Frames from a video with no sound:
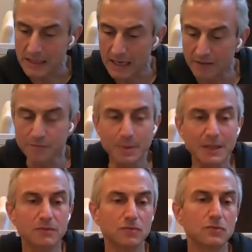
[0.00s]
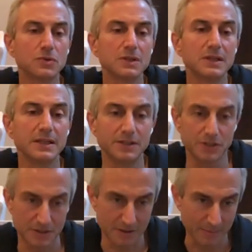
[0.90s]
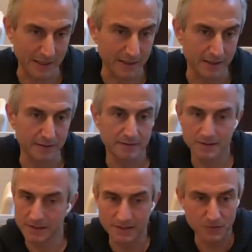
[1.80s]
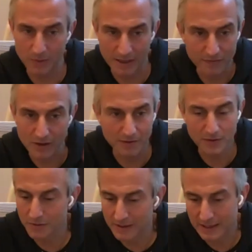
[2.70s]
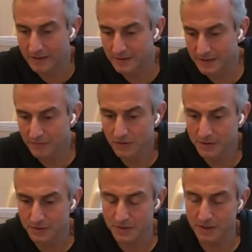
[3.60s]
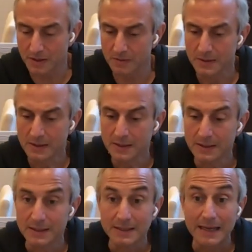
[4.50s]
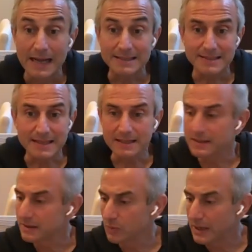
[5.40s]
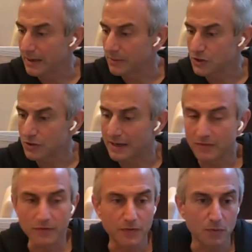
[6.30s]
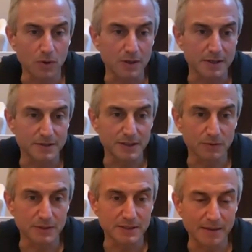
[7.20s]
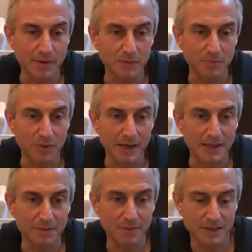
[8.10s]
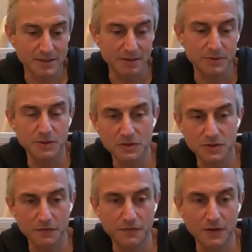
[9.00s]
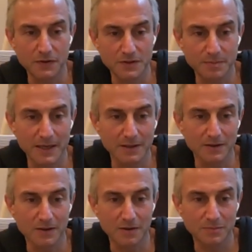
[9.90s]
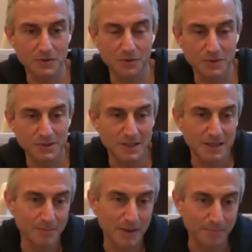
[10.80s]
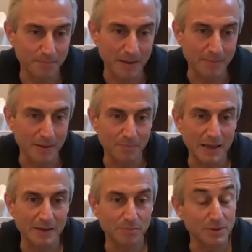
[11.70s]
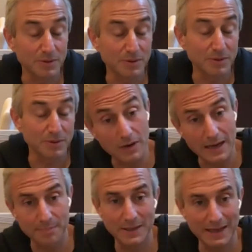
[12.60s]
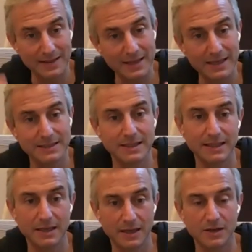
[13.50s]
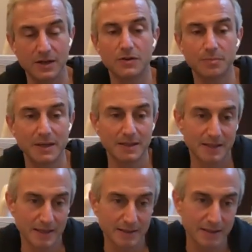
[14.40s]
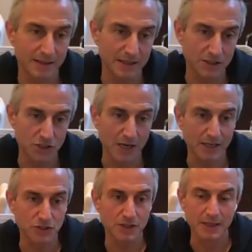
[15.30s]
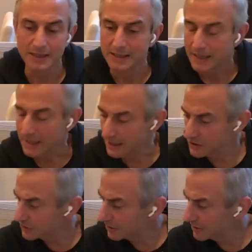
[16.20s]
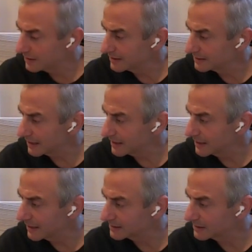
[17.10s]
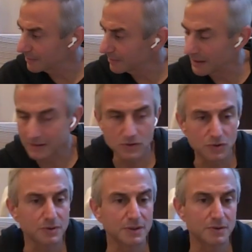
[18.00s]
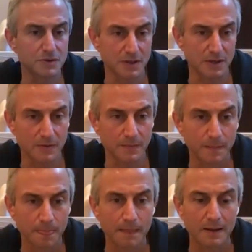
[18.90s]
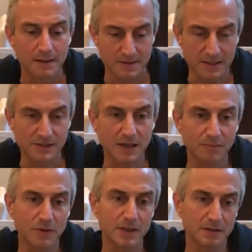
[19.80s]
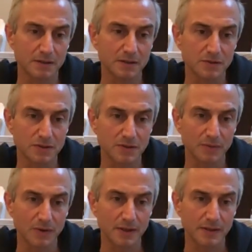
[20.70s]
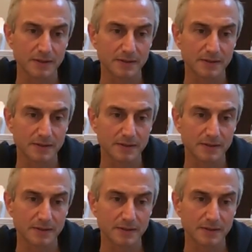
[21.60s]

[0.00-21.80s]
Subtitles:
I've been religious about it since whenever I wrote that several years ago. And sadly, when I would travel for work is the only time I would break it, because I would use the phone as my alarm. So it was sitting by my bed, but so happy. And then I did another big thing that changed. And I started this, I guess, about 2 years ago, is I stopped reading the news in the morning.